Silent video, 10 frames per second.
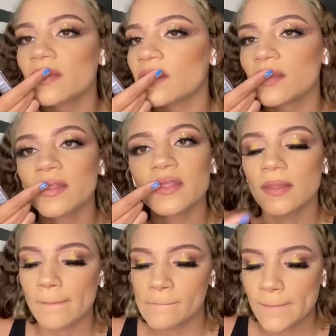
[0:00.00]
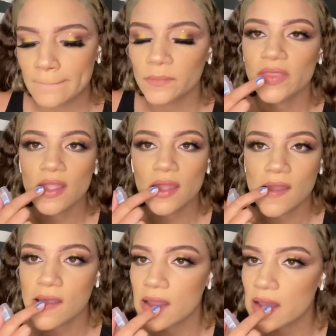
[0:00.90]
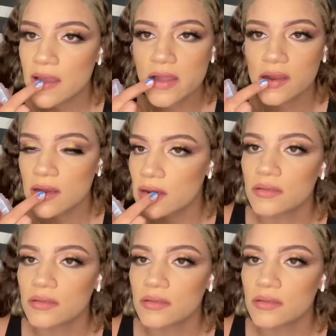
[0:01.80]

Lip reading: from e.l.f. I love that lip gloss,